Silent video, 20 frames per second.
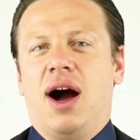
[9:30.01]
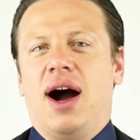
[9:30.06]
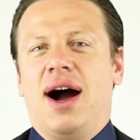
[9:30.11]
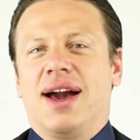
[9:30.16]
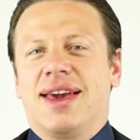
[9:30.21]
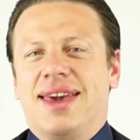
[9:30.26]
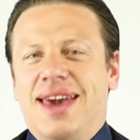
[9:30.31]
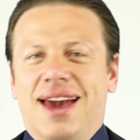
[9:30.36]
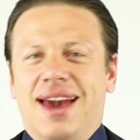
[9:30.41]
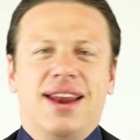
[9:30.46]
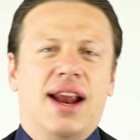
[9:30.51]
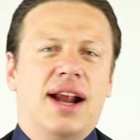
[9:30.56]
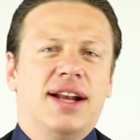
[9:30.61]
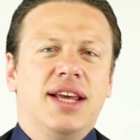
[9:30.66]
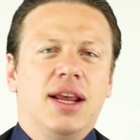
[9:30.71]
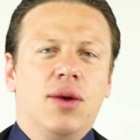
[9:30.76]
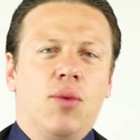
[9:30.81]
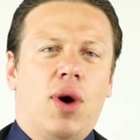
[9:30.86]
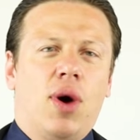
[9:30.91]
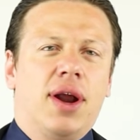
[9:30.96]
Again, I
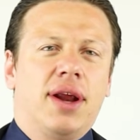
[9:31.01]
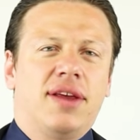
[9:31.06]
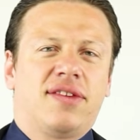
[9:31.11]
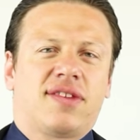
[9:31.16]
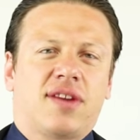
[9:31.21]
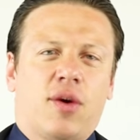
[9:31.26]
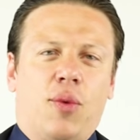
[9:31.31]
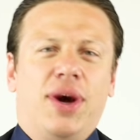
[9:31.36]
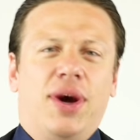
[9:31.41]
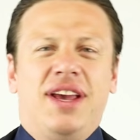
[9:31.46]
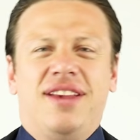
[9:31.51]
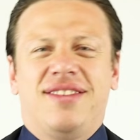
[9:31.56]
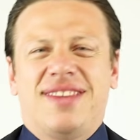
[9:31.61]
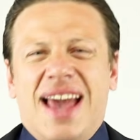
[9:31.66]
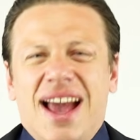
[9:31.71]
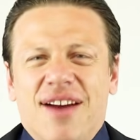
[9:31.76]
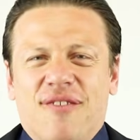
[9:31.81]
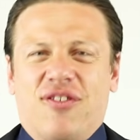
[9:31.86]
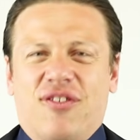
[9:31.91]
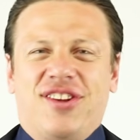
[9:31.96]
didn't want to squeeze
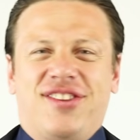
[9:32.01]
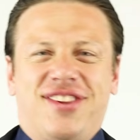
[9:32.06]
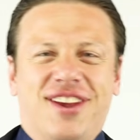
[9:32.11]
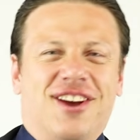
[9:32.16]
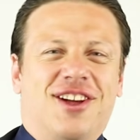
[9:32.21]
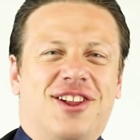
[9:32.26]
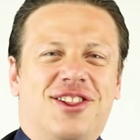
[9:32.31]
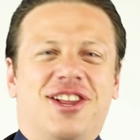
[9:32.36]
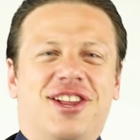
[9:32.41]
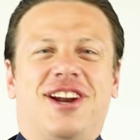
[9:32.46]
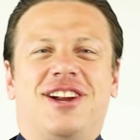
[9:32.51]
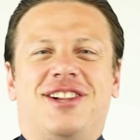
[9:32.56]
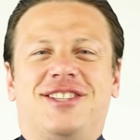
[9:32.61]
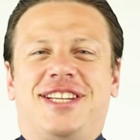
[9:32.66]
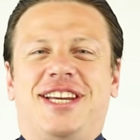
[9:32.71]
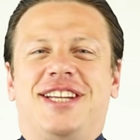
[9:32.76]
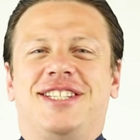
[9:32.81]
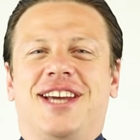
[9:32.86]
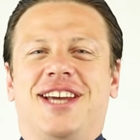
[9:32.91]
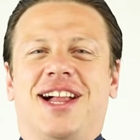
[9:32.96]
every single little
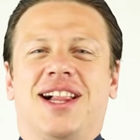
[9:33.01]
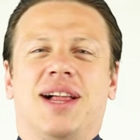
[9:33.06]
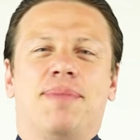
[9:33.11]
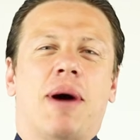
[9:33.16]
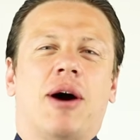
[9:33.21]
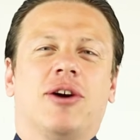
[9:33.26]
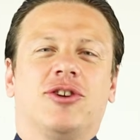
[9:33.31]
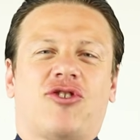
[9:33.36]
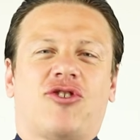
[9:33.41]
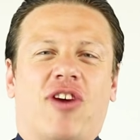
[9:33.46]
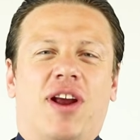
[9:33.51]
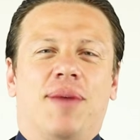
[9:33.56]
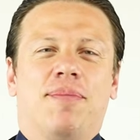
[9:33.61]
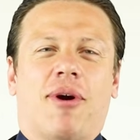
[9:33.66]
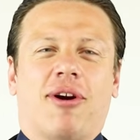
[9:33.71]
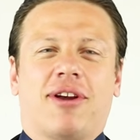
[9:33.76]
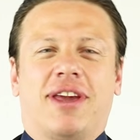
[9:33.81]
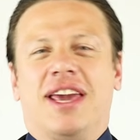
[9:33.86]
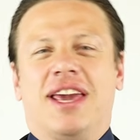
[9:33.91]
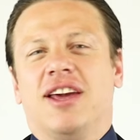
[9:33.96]
detail about
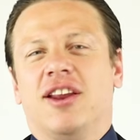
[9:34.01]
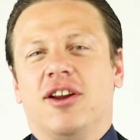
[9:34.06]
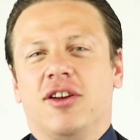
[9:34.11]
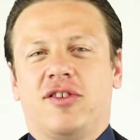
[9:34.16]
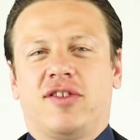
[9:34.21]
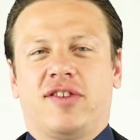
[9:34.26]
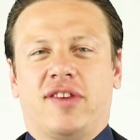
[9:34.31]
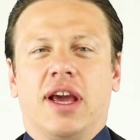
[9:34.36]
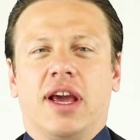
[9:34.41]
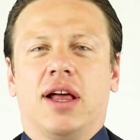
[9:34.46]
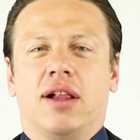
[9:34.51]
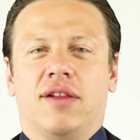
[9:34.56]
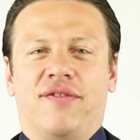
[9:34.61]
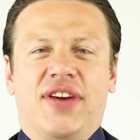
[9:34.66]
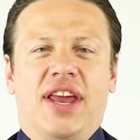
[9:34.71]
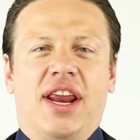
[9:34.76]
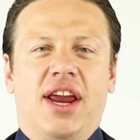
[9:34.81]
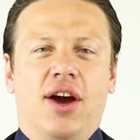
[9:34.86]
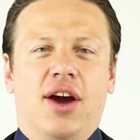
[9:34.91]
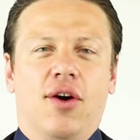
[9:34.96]
trademarking in a single
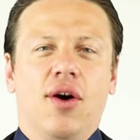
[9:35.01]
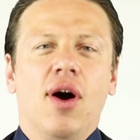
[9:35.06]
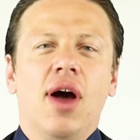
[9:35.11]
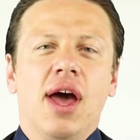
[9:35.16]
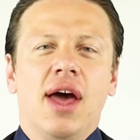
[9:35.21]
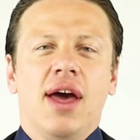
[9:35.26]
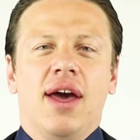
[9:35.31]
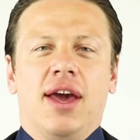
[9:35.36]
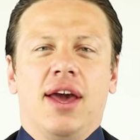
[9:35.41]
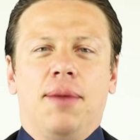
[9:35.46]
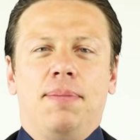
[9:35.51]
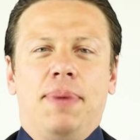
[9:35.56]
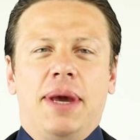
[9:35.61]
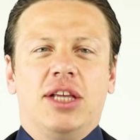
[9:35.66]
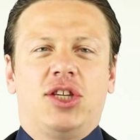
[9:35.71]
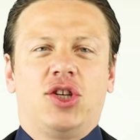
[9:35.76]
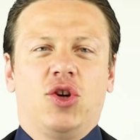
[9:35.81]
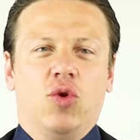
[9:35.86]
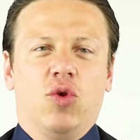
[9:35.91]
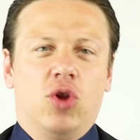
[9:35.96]
video. It'd
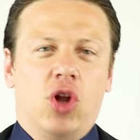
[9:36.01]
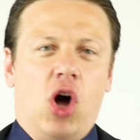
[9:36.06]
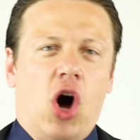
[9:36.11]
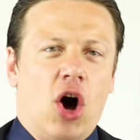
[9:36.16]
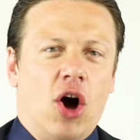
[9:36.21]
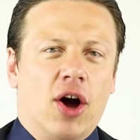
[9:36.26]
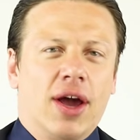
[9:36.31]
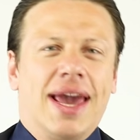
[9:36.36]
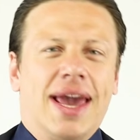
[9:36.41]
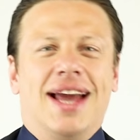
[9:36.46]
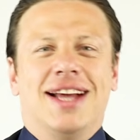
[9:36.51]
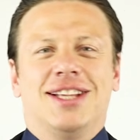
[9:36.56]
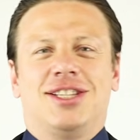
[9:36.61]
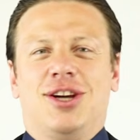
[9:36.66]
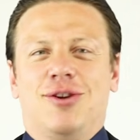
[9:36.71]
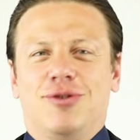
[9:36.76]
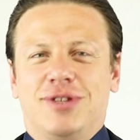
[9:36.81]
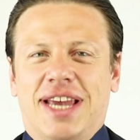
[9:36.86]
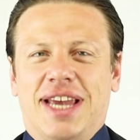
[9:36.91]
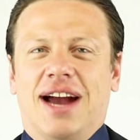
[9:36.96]
be too long and
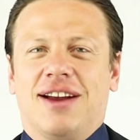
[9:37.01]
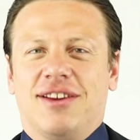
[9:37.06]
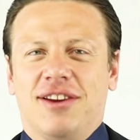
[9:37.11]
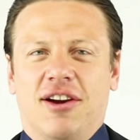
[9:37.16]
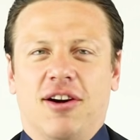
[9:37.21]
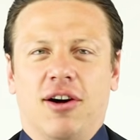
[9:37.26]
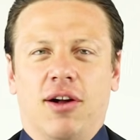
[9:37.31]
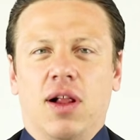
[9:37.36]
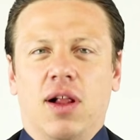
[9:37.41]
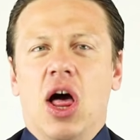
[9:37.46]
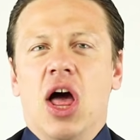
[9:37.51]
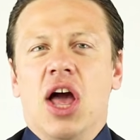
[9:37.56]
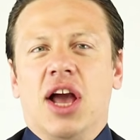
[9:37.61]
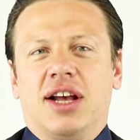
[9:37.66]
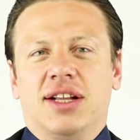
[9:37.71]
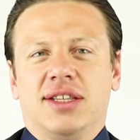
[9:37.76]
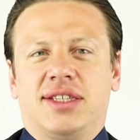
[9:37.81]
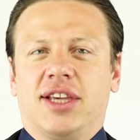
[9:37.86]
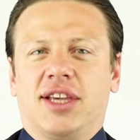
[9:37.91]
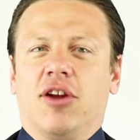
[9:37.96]
too technical.
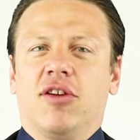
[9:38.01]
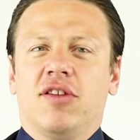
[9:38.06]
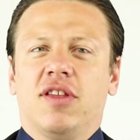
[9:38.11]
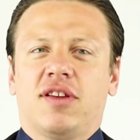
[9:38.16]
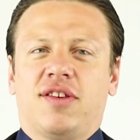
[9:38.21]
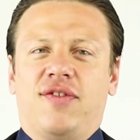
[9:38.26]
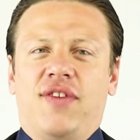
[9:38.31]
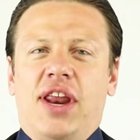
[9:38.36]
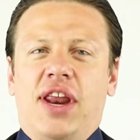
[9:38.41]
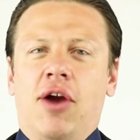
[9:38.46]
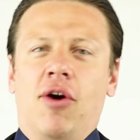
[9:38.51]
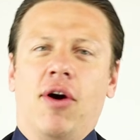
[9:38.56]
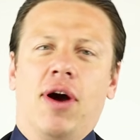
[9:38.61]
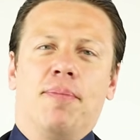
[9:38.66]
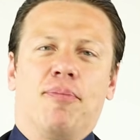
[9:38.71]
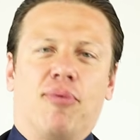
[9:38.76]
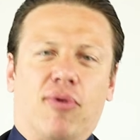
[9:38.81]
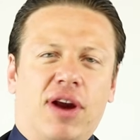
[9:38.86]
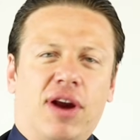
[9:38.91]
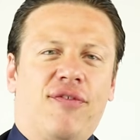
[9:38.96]
Consider this video a
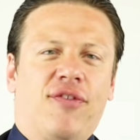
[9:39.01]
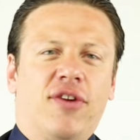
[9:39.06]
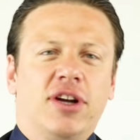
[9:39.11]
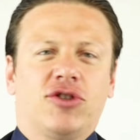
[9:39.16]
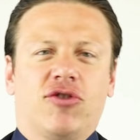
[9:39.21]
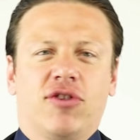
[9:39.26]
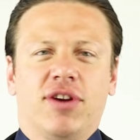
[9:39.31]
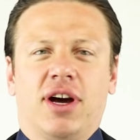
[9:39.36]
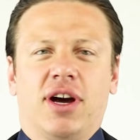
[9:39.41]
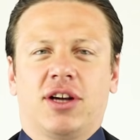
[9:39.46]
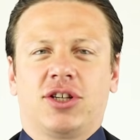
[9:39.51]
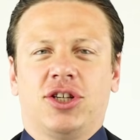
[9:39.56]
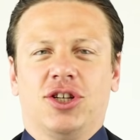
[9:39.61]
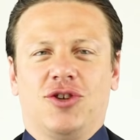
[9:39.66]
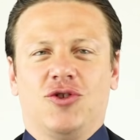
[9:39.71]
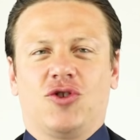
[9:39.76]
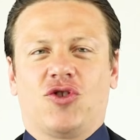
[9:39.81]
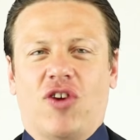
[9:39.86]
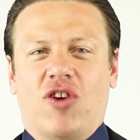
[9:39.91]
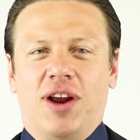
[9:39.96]
brief introduction
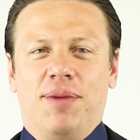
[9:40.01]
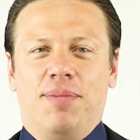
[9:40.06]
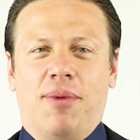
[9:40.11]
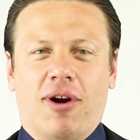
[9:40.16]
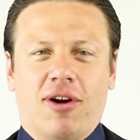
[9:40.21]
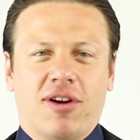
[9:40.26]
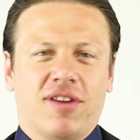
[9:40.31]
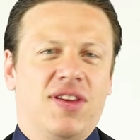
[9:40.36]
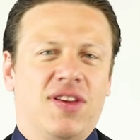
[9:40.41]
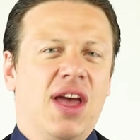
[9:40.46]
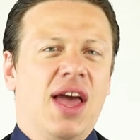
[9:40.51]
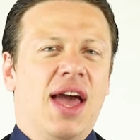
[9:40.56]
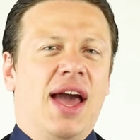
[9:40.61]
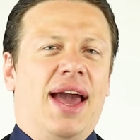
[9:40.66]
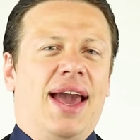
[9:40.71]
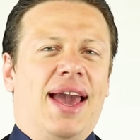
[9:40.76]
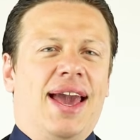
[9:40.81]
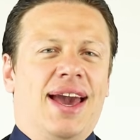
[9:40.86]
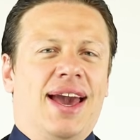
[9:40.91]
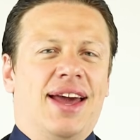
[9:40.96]
to trademarks,
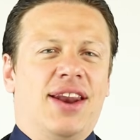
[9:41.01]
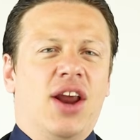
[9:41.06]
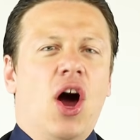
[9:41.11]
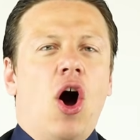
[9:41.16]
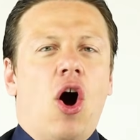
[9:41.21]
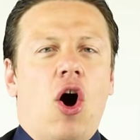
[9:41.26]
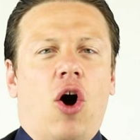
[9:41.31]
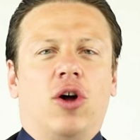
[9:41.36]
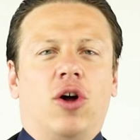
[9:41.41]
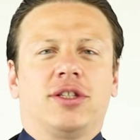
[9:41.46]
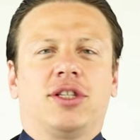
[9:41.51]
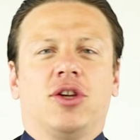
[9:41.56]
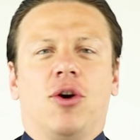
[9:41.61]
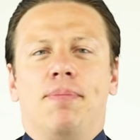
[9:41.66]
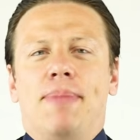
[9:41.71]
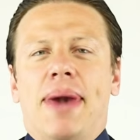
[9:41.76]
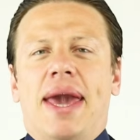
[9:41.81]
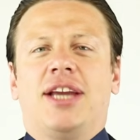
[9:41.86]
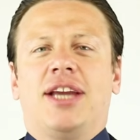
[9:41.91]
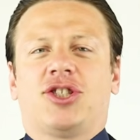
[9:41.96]
and also
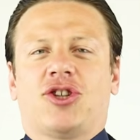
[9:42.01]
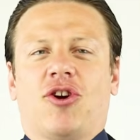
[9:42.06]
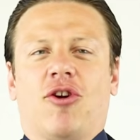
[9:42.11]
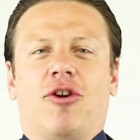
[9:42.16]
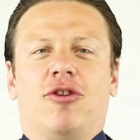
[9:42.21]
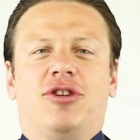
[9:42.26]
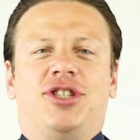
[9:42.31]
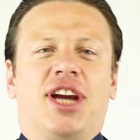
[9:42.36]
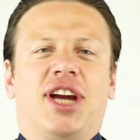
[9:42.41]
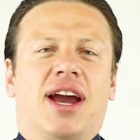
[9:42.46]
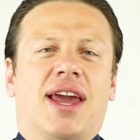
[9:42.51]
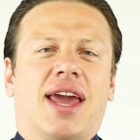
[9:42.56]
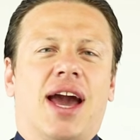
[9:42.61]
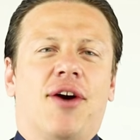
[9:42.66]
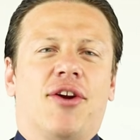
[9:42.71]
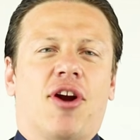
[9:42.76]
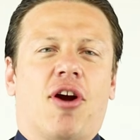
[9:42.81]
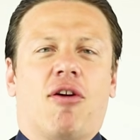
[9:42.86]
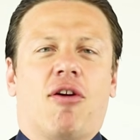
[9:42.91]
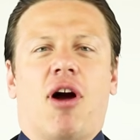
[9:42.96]
make sure to check
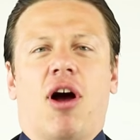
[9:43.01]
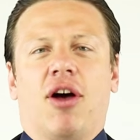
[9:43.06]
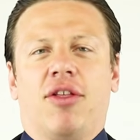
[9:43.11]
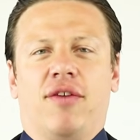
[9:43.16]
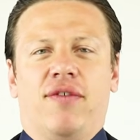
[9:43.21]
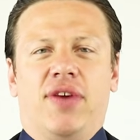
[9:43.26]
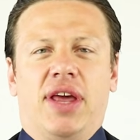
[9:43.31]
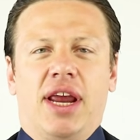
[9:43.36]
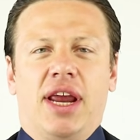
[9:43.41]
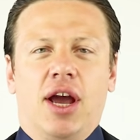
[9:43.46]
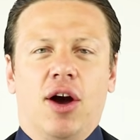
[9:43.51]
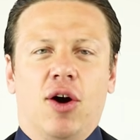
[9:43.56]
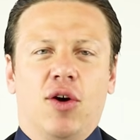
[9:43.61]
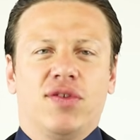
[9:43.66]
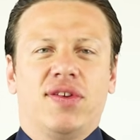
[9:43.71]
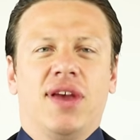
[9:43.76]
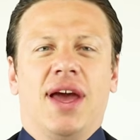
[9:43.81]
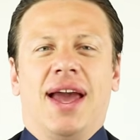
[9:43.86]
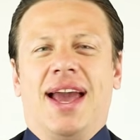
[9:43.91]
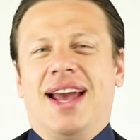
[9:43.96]
out our other
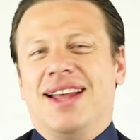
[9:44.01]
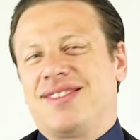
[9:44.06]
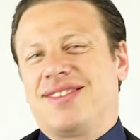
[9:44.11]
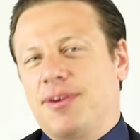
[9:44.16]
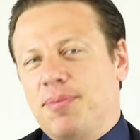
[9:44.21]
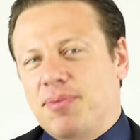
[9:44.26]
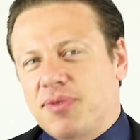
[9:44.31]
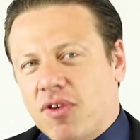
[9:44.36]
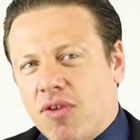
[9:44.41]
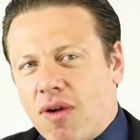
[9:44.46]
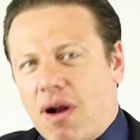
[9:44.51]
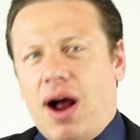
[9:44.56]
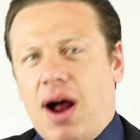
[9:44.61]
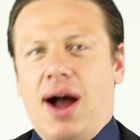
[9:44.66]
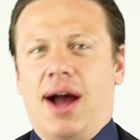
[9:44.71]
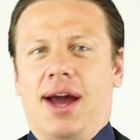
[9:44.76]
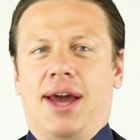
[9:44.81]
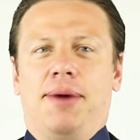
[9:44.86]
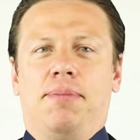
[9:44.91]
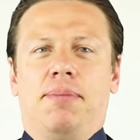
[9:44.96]
videos and
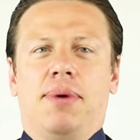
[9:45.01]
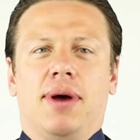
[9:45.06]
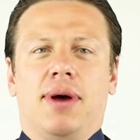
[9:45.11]
subscribe